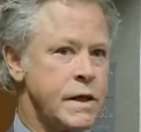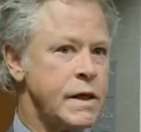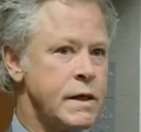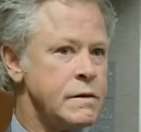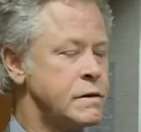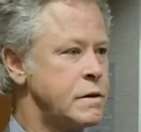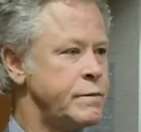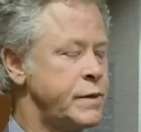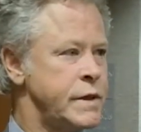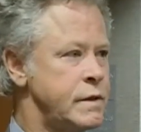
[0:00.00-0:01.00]
think he's
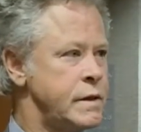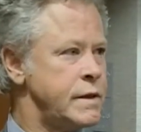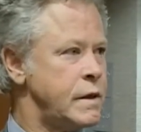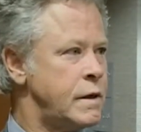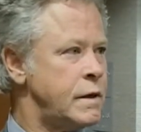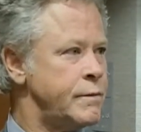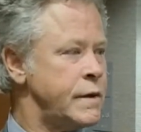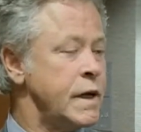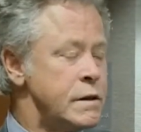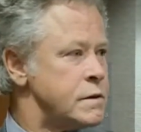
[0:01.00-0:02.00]
completely
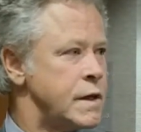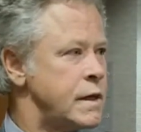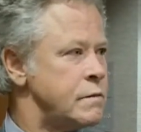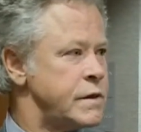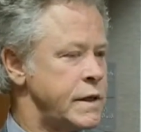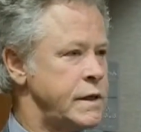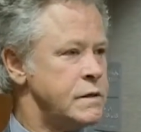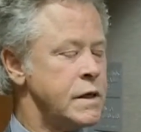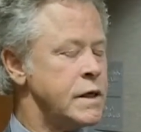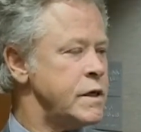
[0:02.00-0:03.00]
um, innocent. I don't think
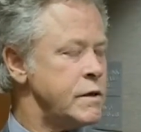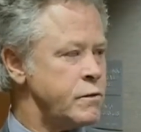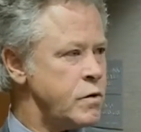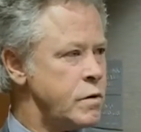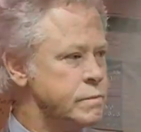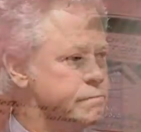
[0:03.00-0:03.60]
he's done anything wrong.